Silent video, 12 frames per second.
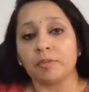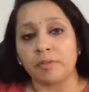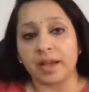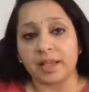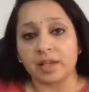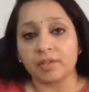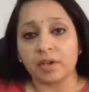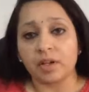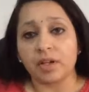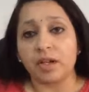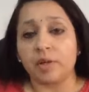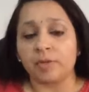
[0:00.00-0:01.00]
5
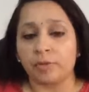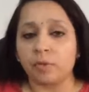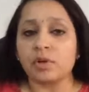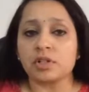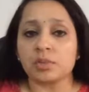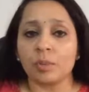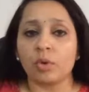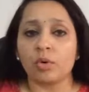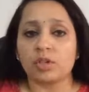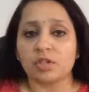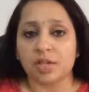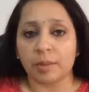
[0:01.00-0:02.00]
focus more
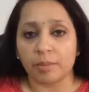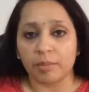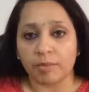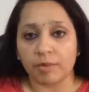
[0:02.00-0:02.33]
on step